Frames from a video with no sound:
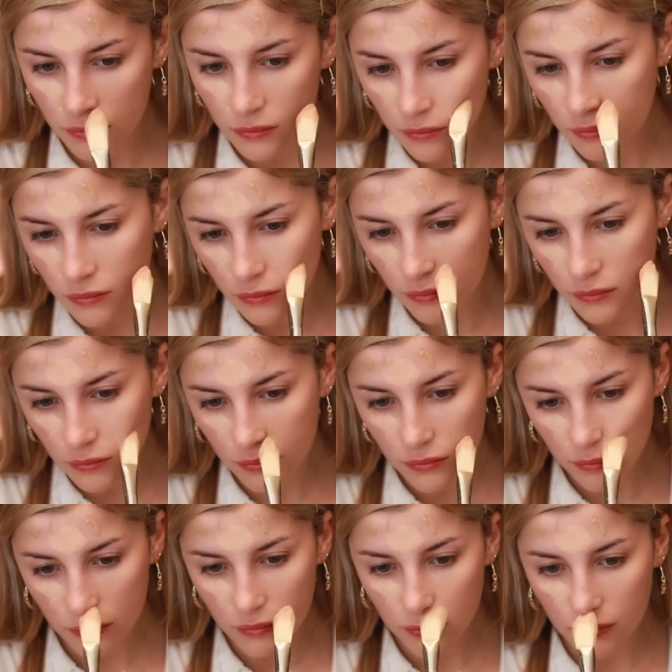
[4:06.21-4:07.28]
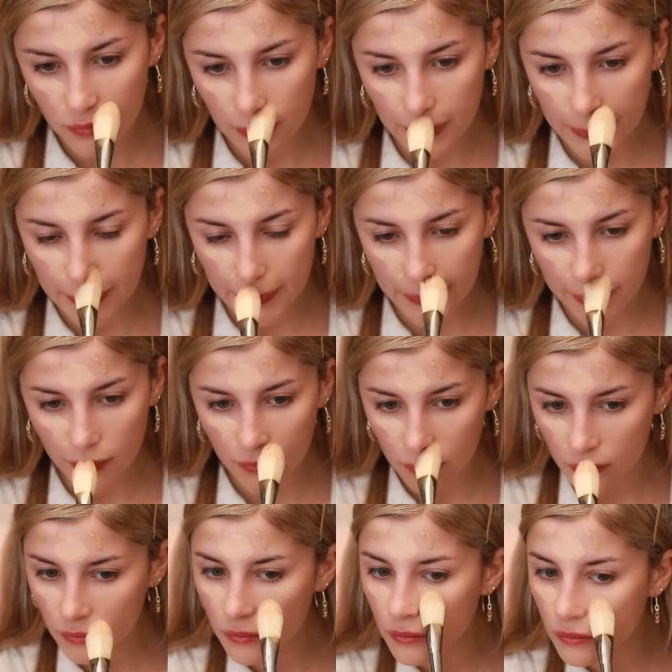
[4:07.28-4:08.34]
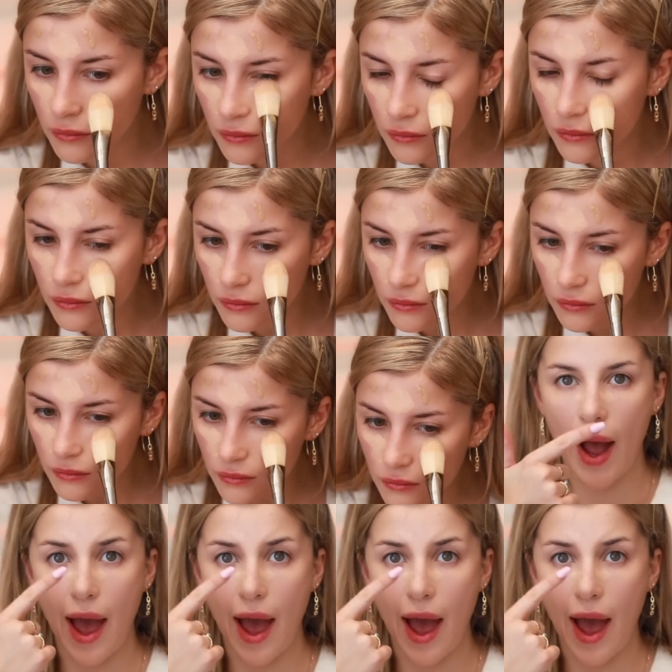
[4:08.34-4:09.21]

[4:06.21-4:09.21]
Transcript: create the texture of skin with their foundation.